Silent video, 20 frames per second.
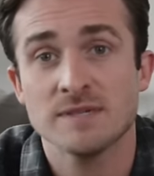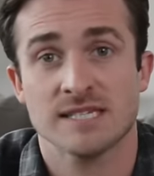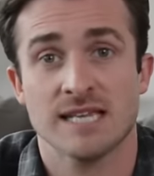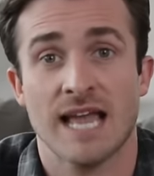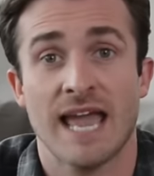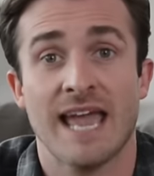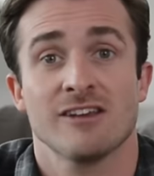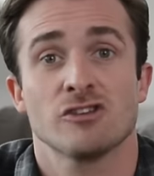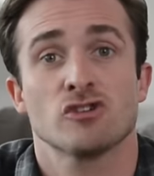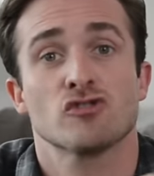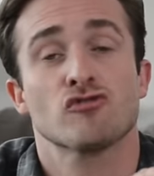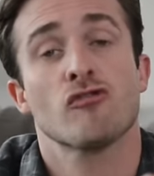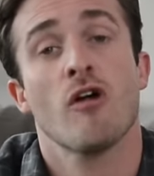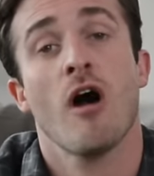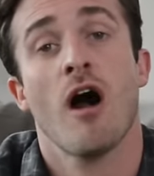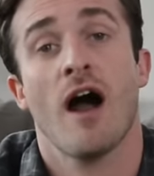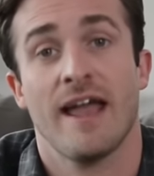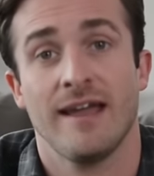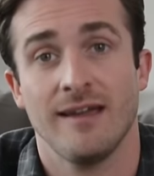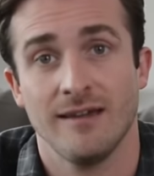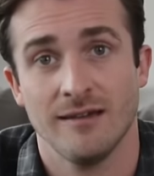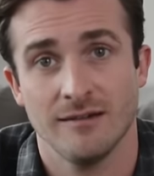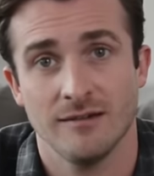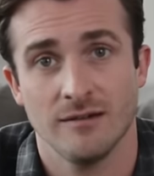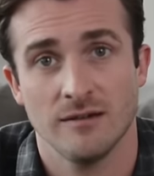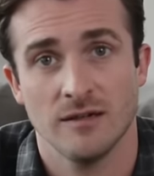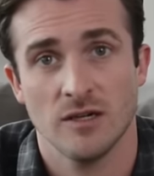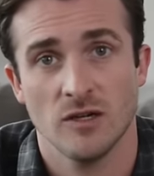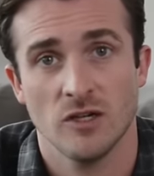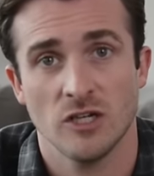saying try,
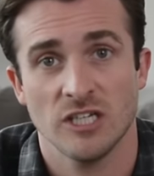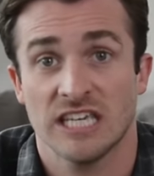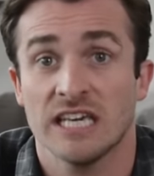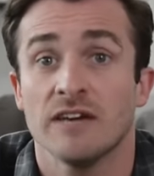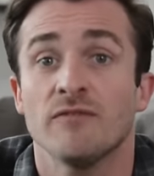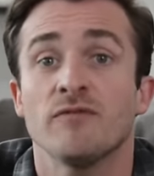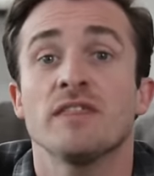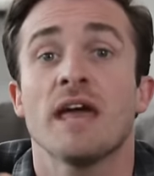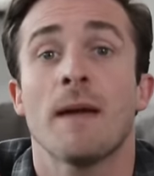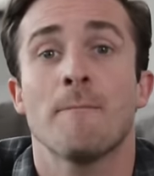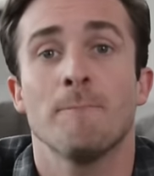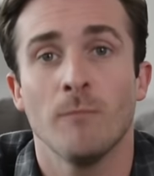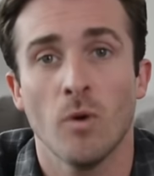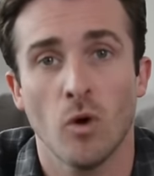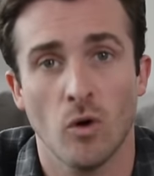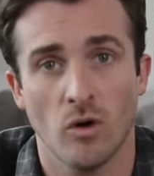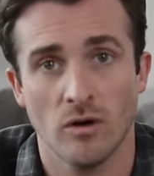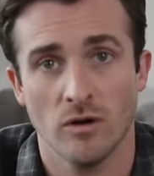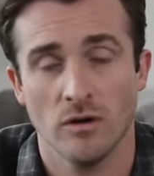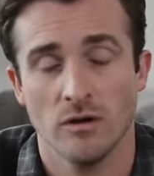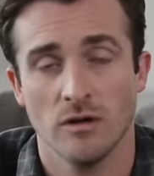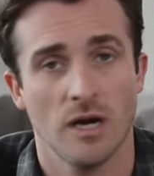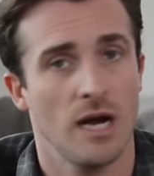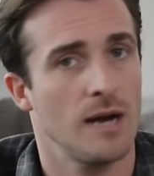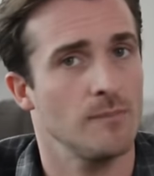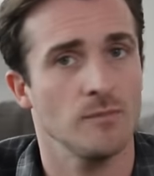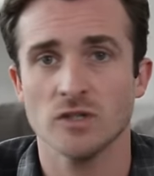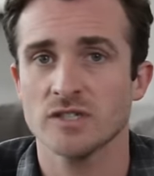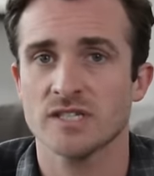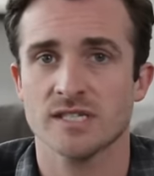give them more.
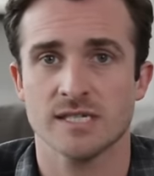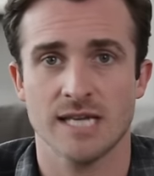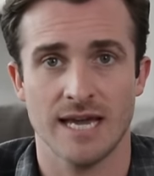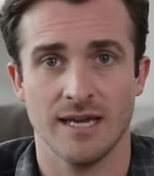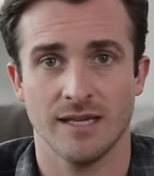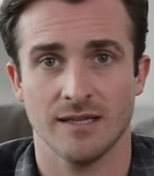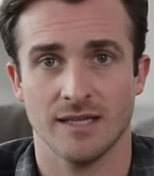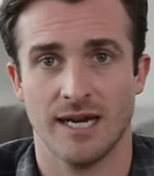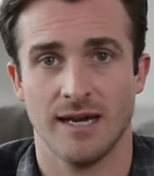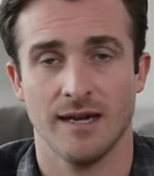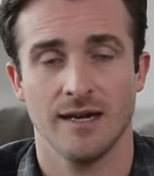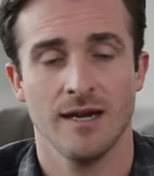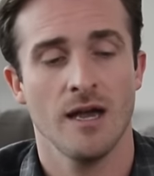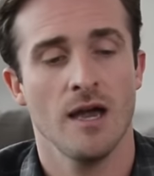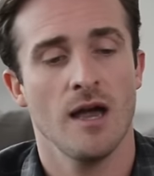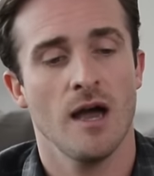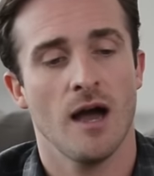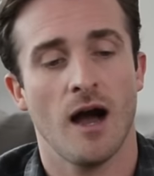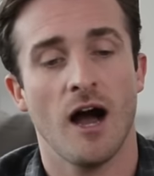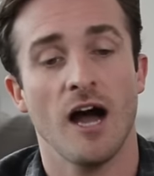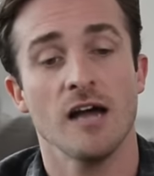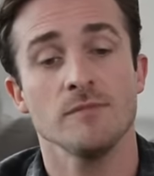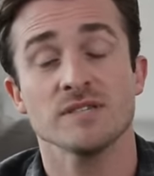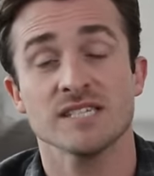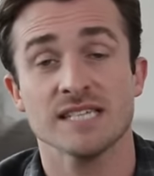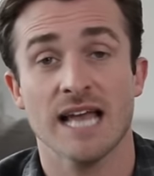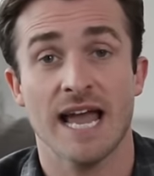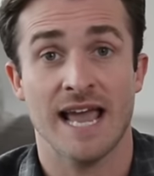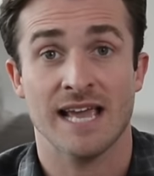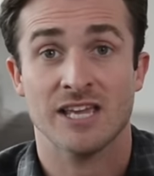I'm not saying that. I'm
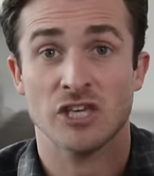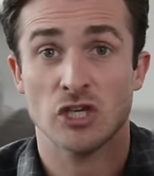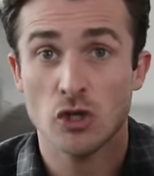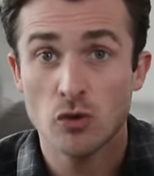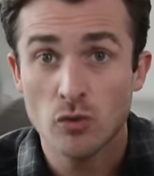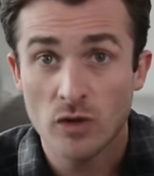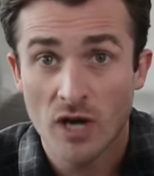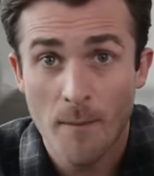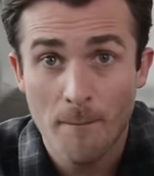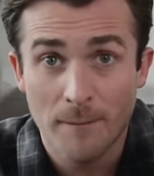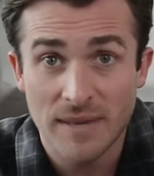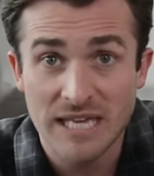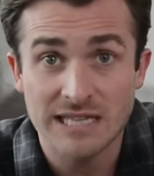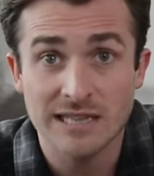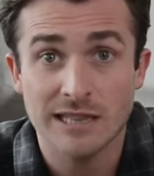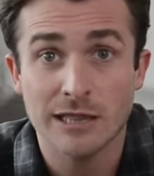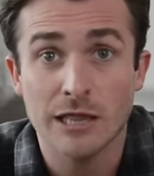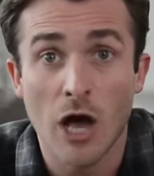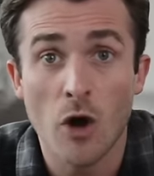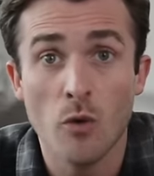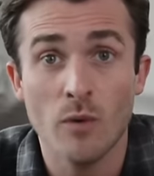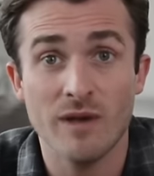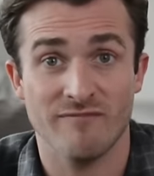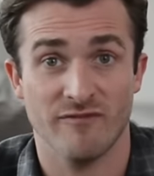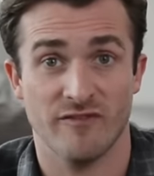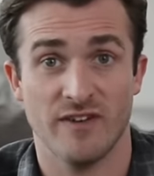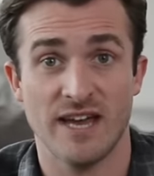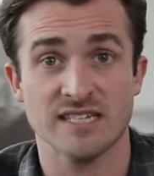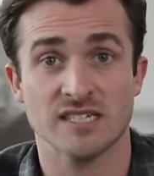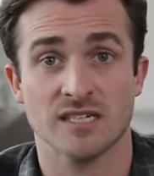saying you can be low
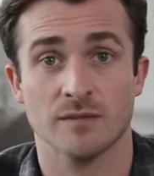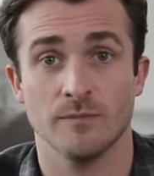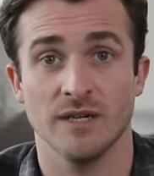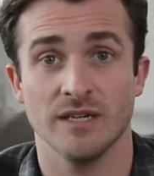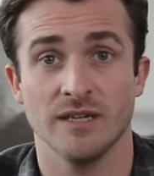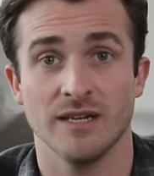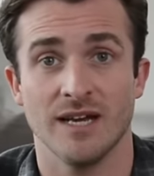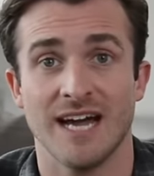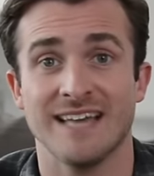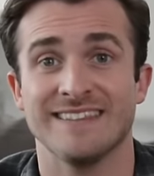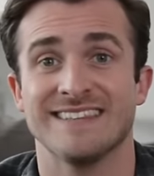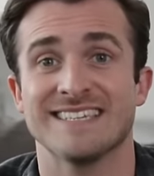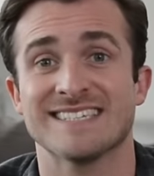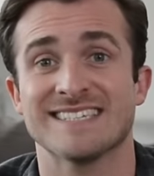investment at the